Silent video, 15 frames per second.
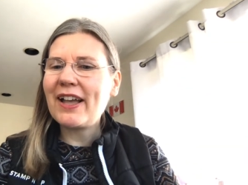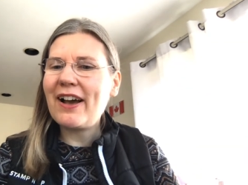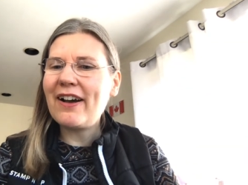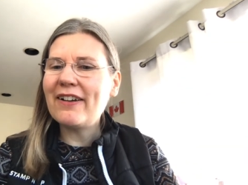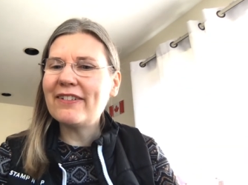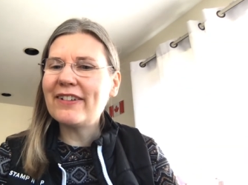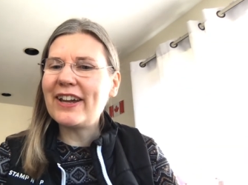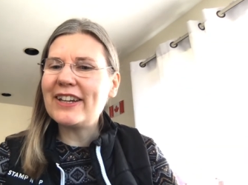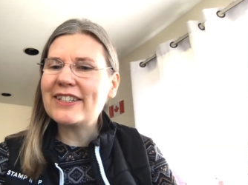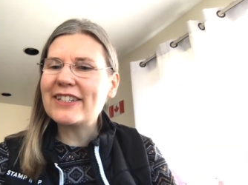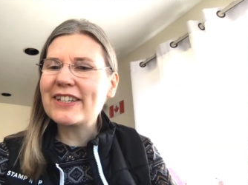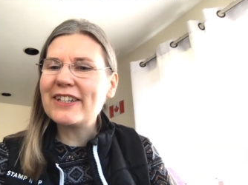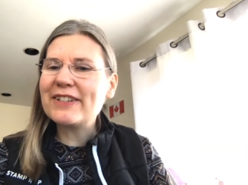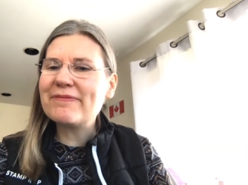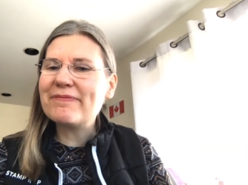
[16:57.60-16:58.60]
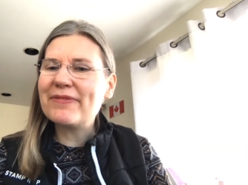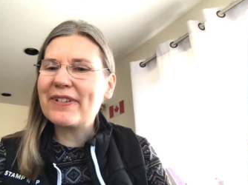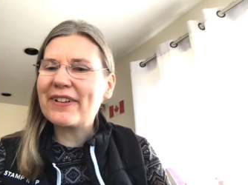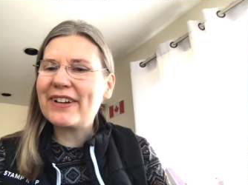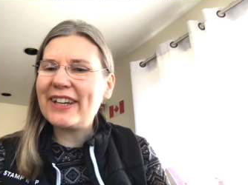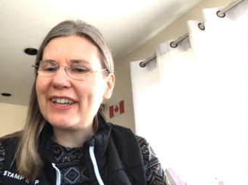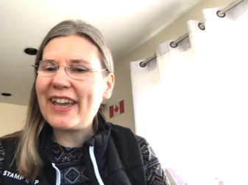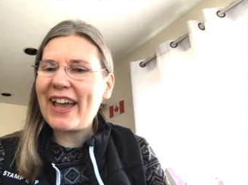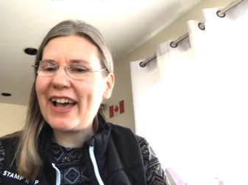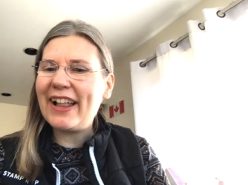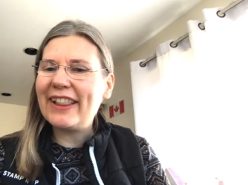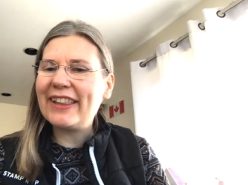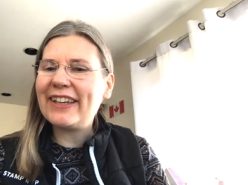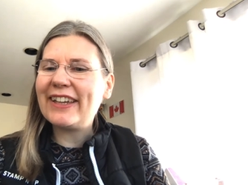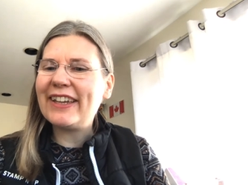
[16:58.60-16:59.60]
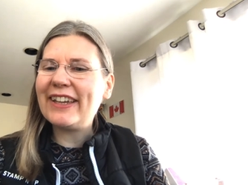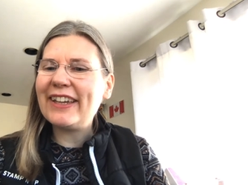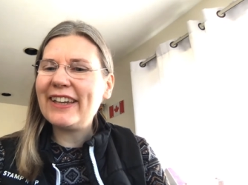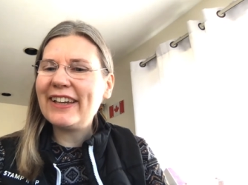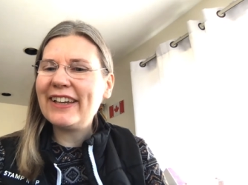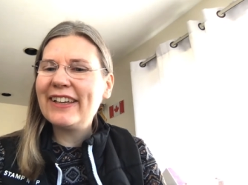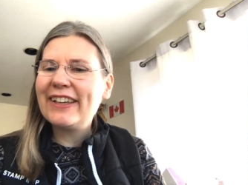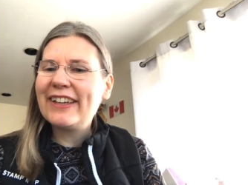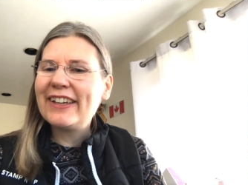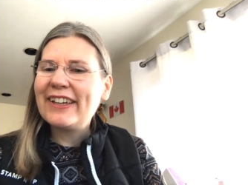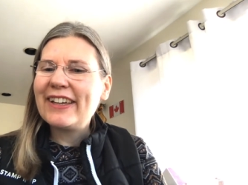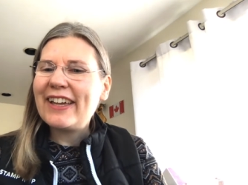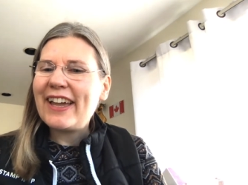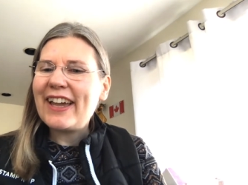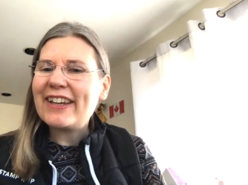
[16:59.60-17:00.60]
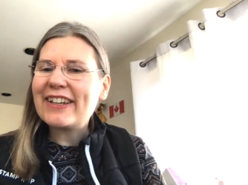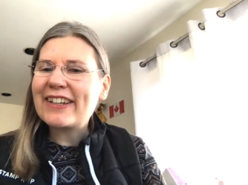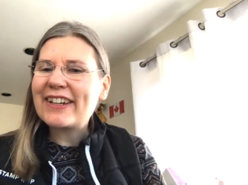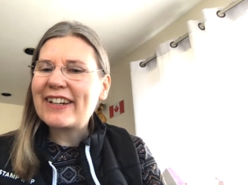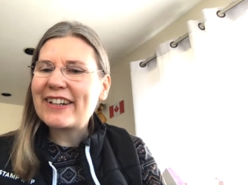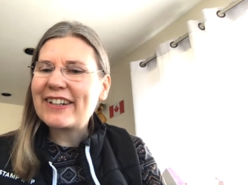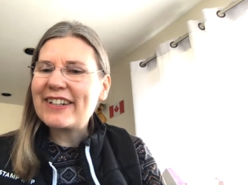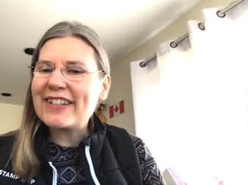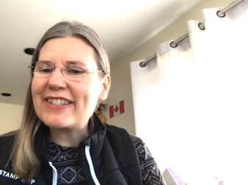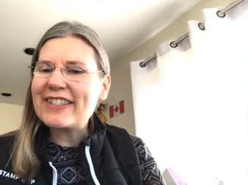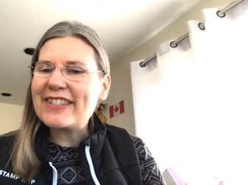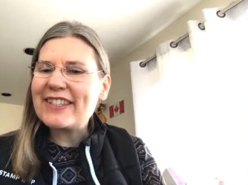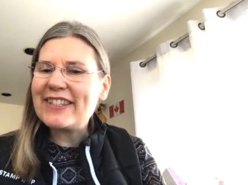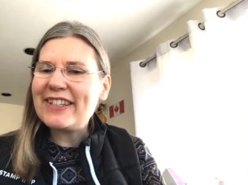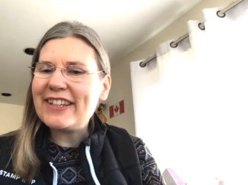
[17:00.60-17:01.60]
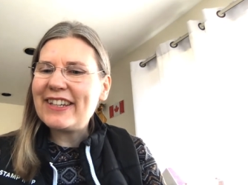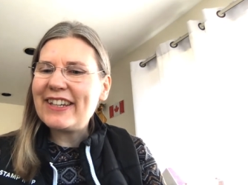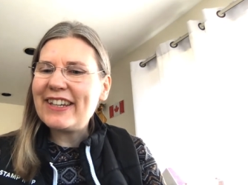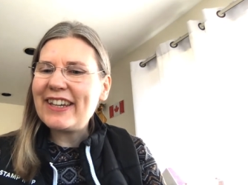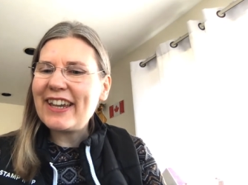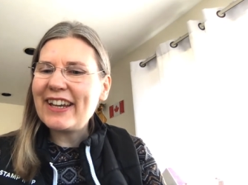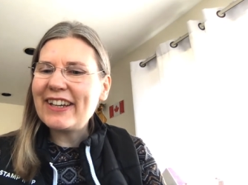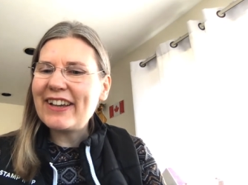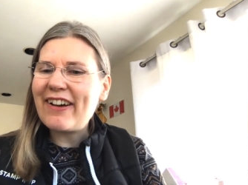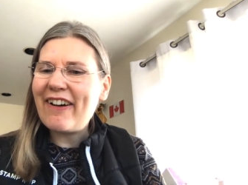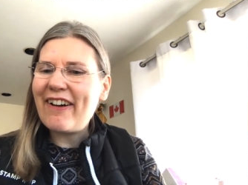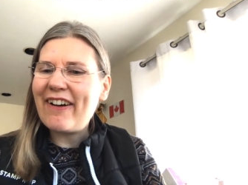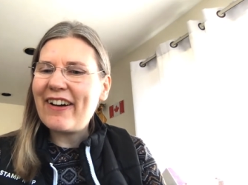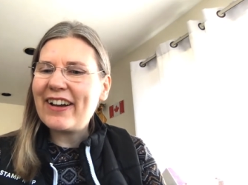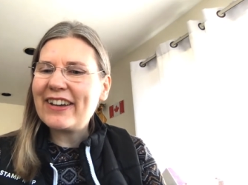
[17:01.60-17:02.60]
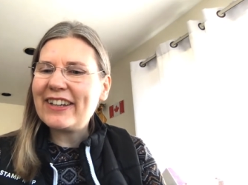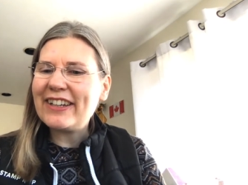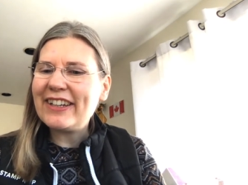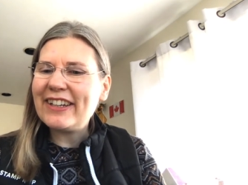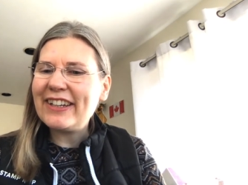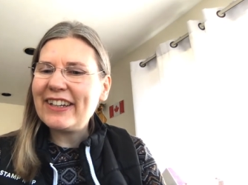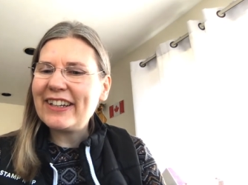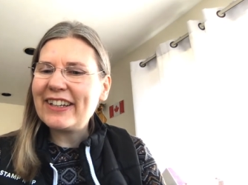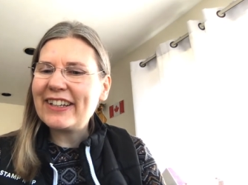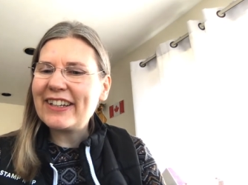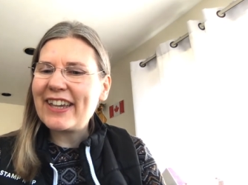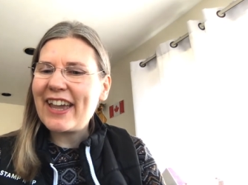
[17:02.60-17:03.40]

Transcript: All right. Good morning, Ellie and Christy and Connie and